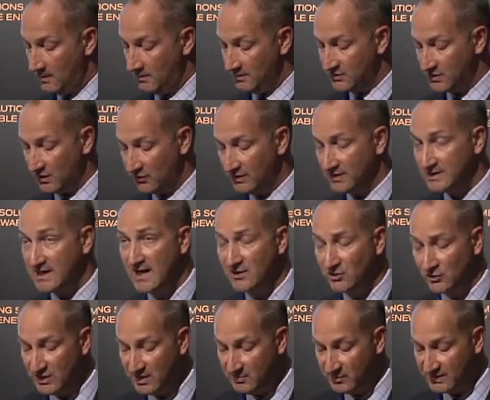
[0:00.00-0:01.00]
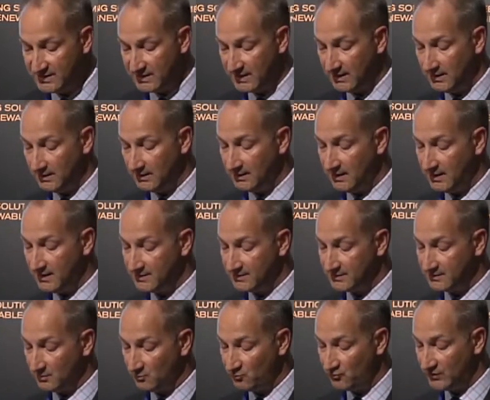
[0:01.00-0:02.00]
so that anonymity
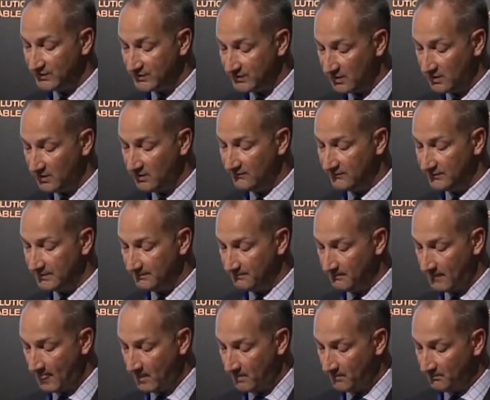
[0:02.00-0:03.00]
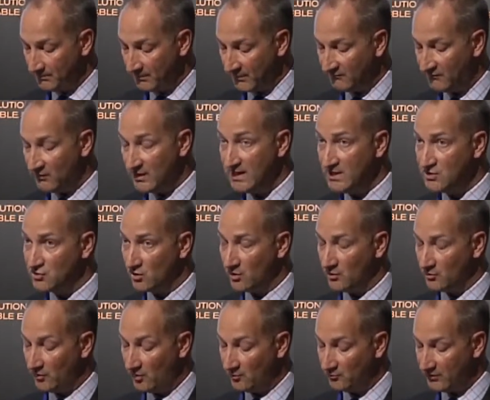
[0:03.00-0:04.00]
is preserved for each
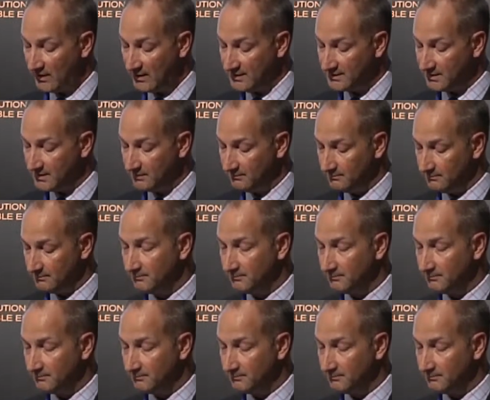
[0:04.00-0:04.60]
owner-operator.